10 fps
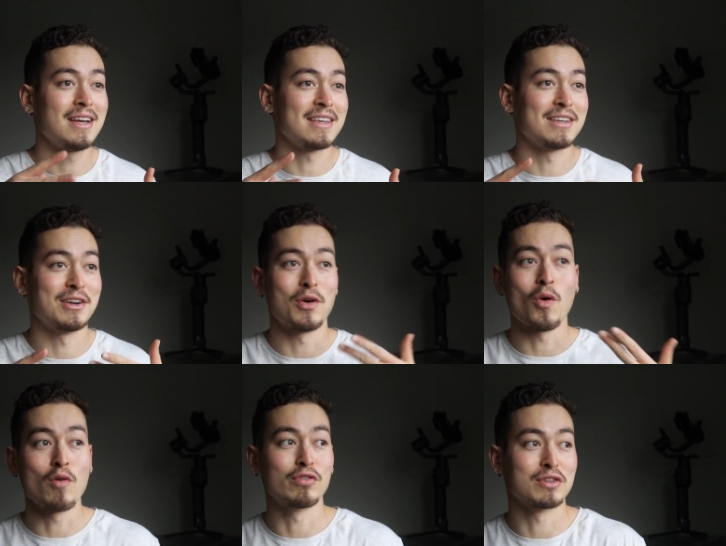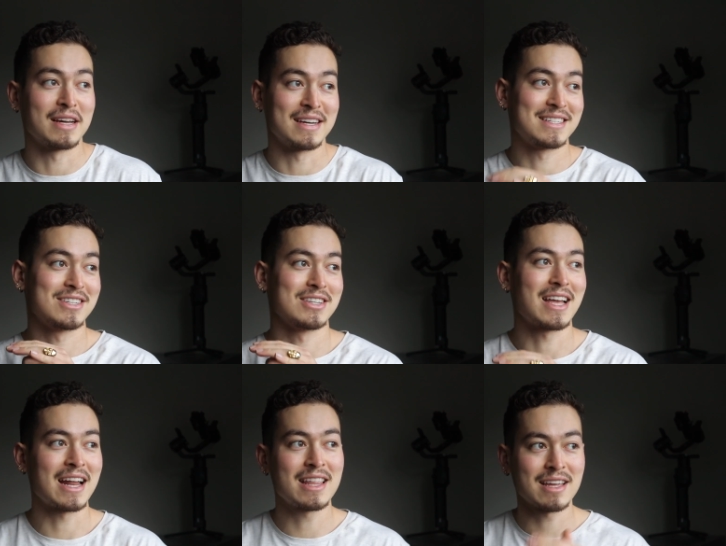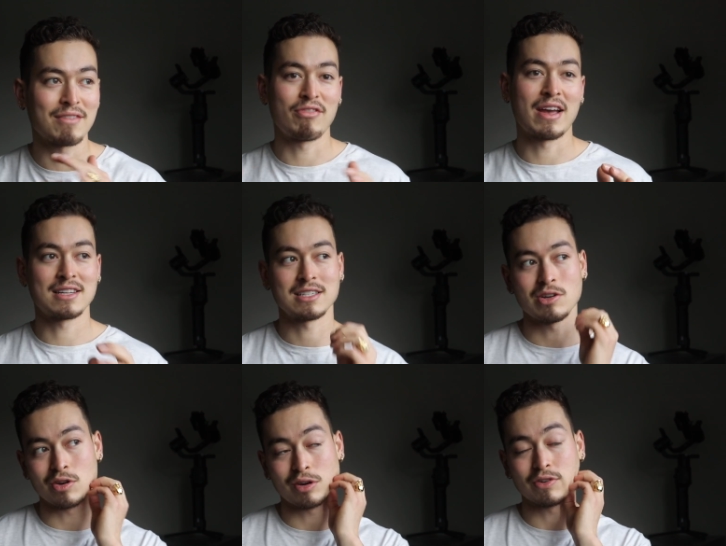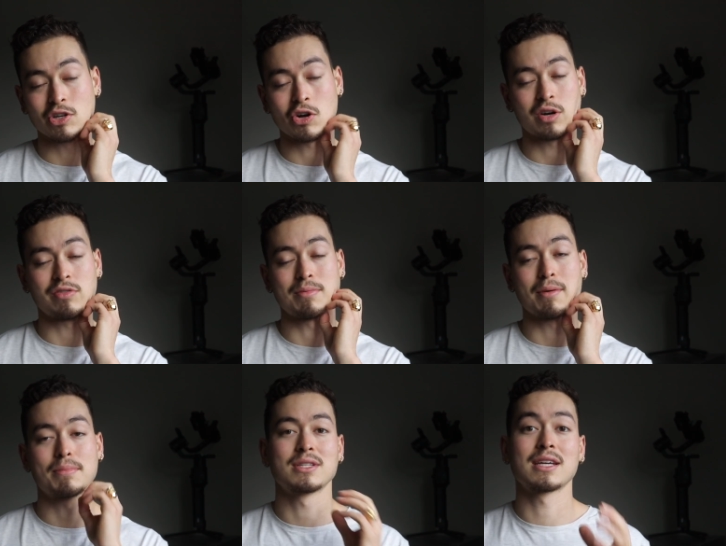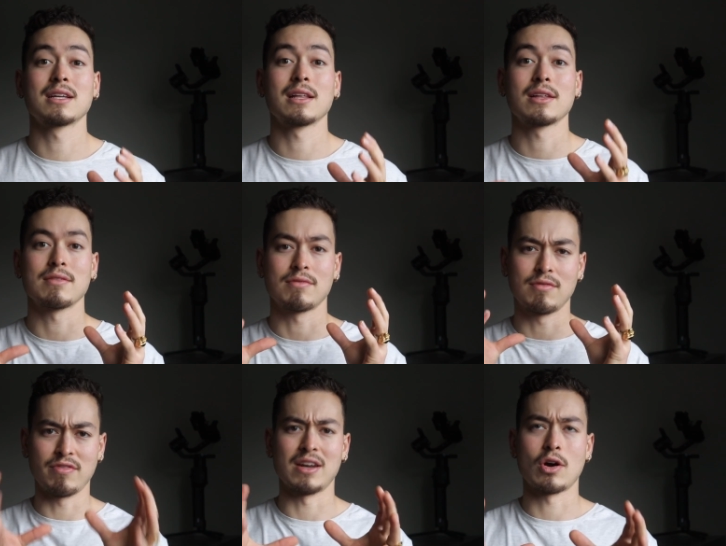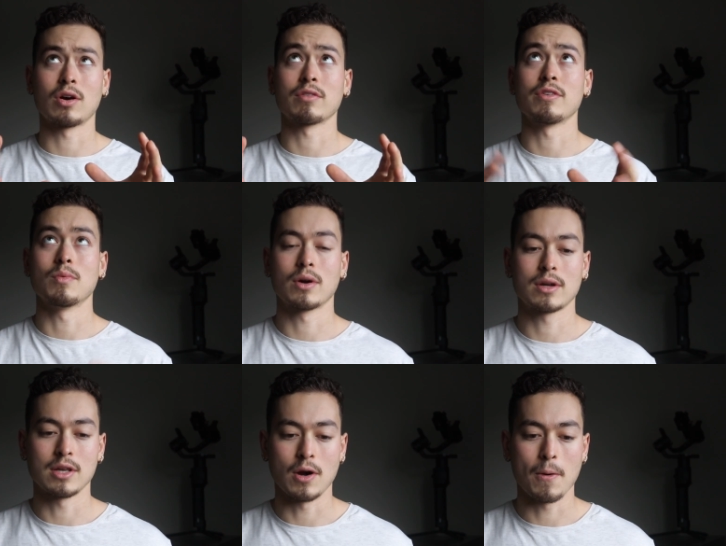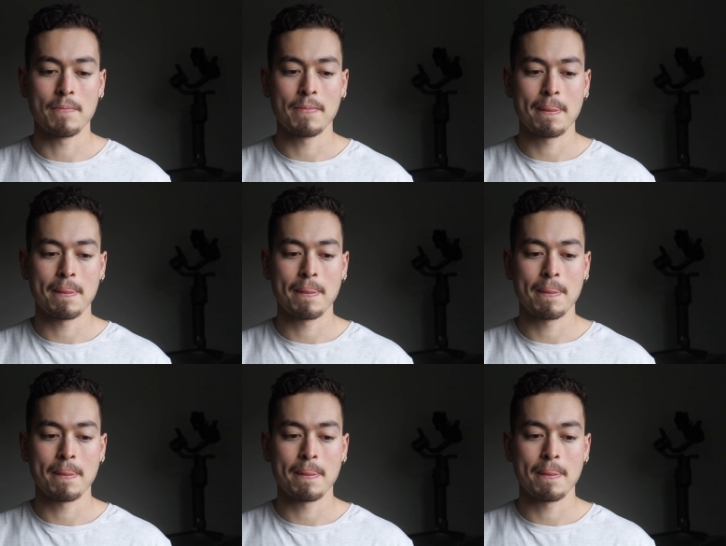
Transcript: you know, overlays, just anything fancy on your photography, but particularly videography work, you know,